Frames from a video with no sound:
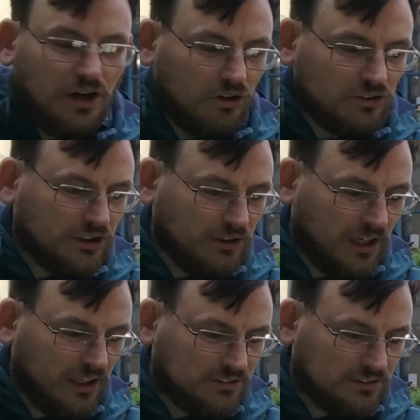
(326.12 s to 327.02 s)
Also
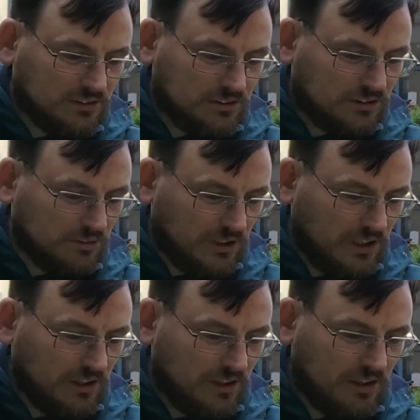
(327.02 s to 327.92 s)
had someone
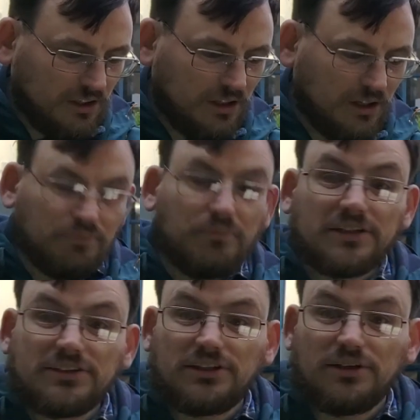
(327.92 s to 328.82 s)
here
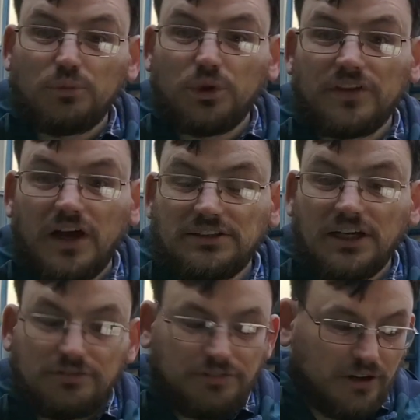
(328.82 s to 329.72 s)
mixed it with their
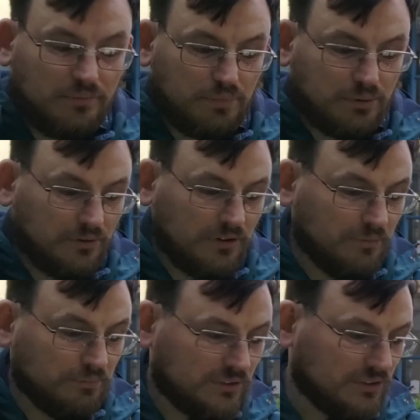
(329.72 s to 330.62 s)
day 5
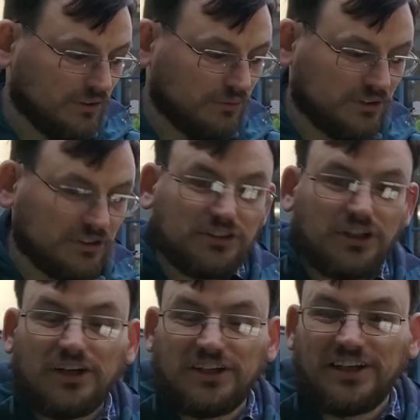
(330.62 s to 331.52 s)
prompt that was a
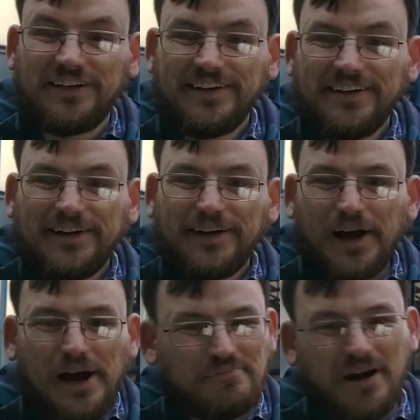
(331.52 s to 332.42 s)
journey.
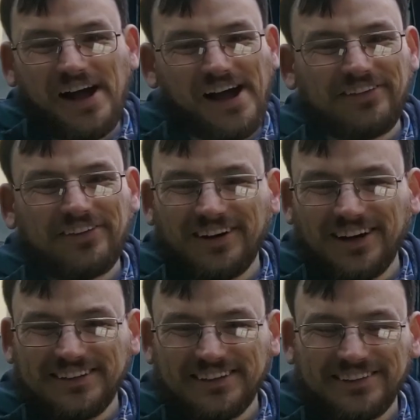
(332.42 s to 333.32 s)
I thought
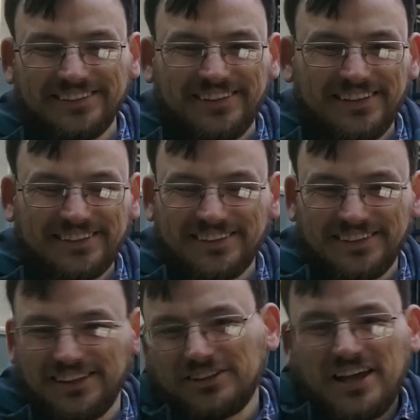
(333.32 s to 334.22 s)
I'd include this because
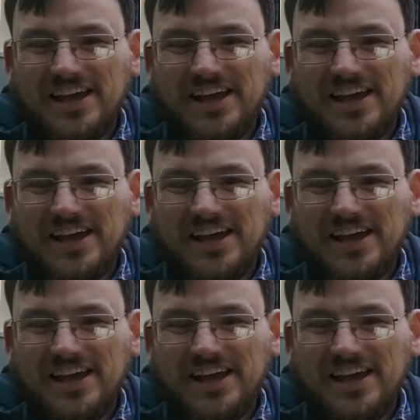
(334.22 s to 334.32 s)
it's